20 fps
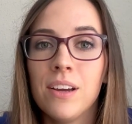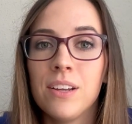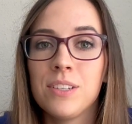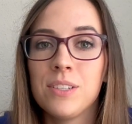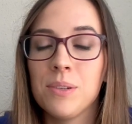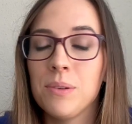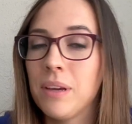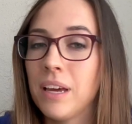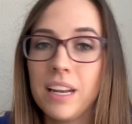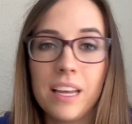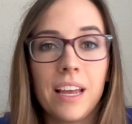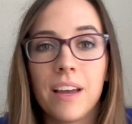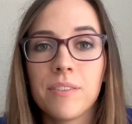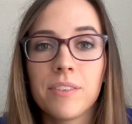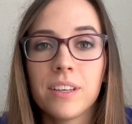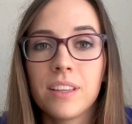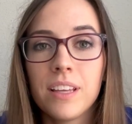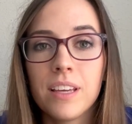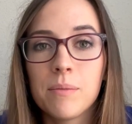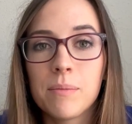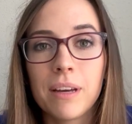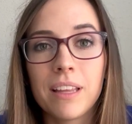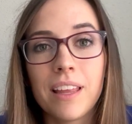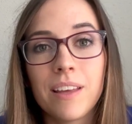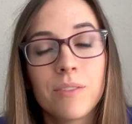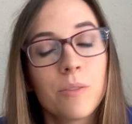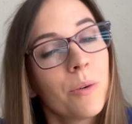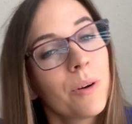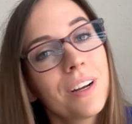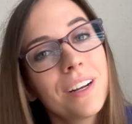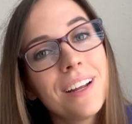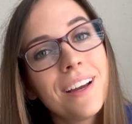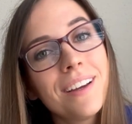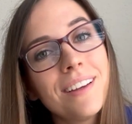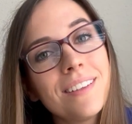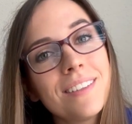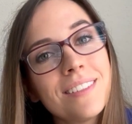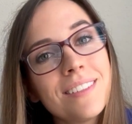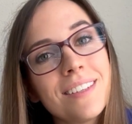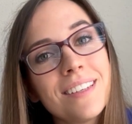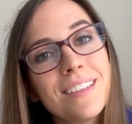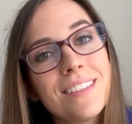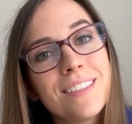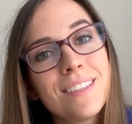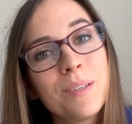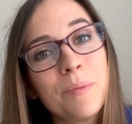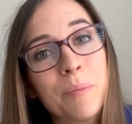to getting everything in my life organized is to